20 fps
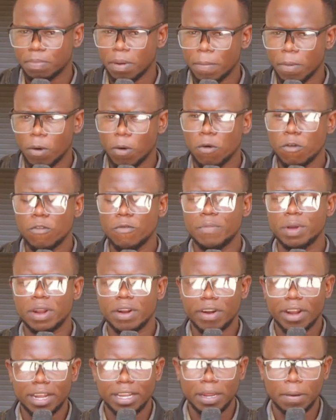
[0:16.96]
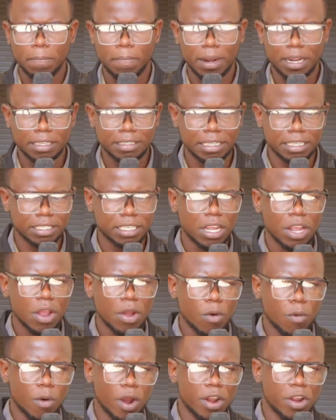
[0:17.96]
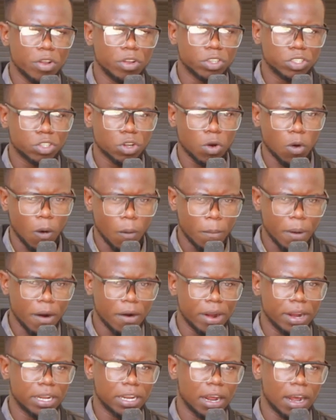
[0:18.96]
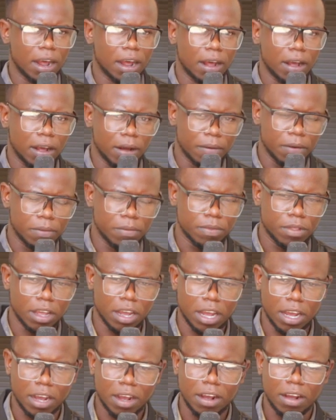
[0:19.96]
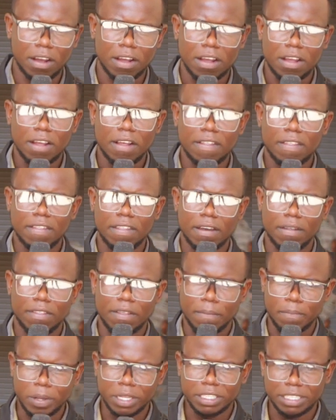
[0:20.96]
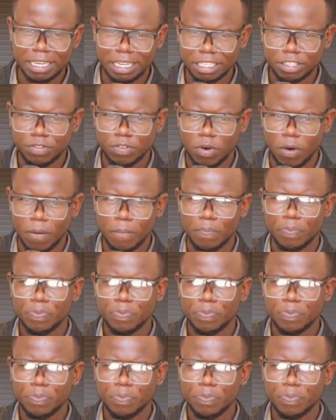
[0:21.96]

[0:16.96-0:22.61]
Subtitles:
people who've been renting places where they used to operate the business from.